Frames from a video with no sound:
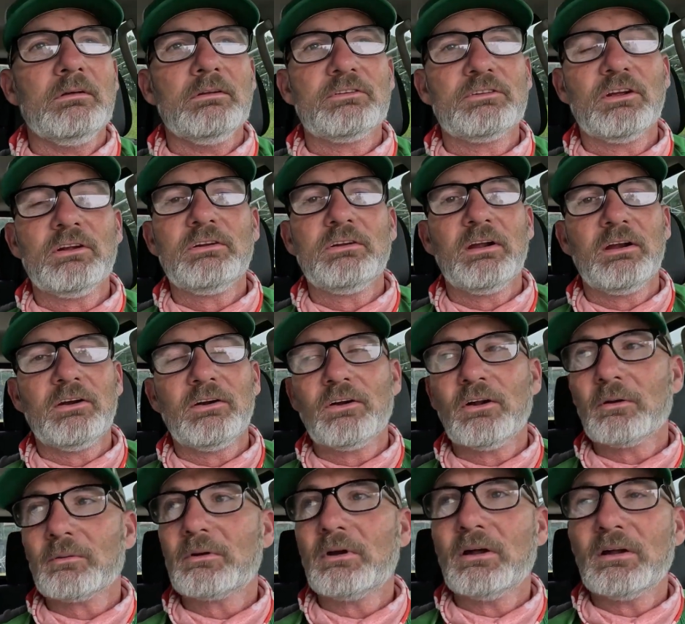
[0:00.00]
you shouldn't tear it
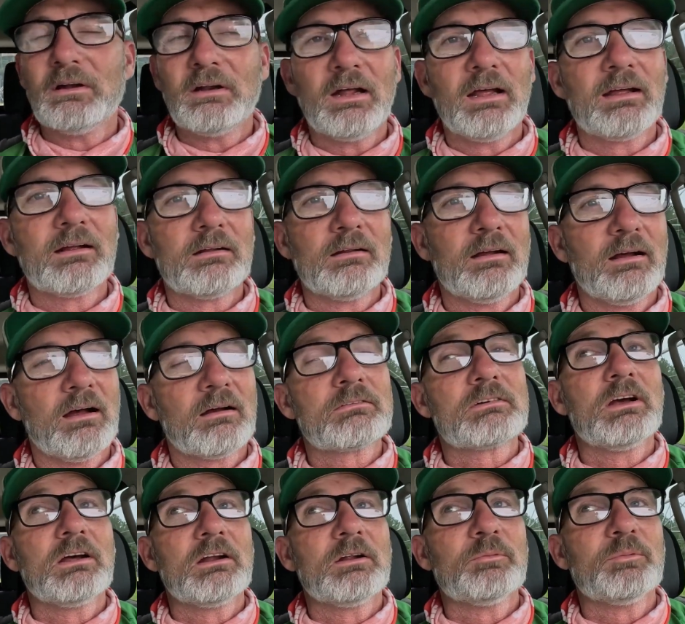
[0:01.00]
up cutting that. I've
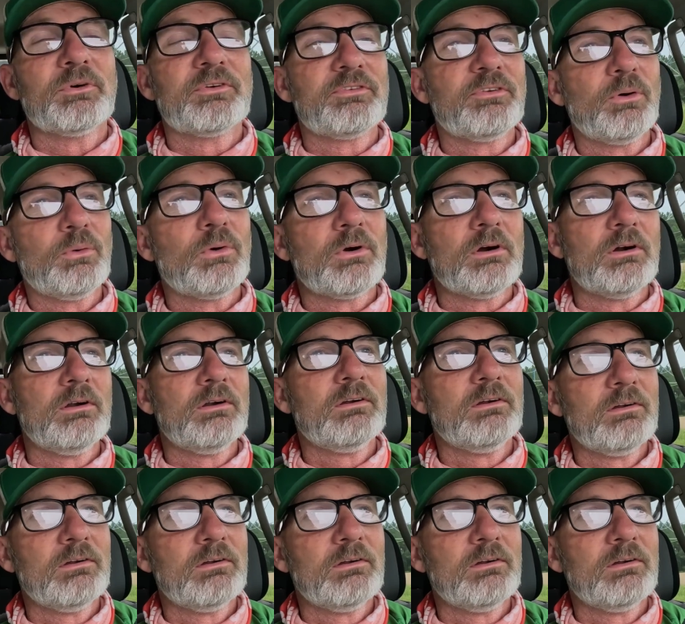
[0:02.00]
cut it before.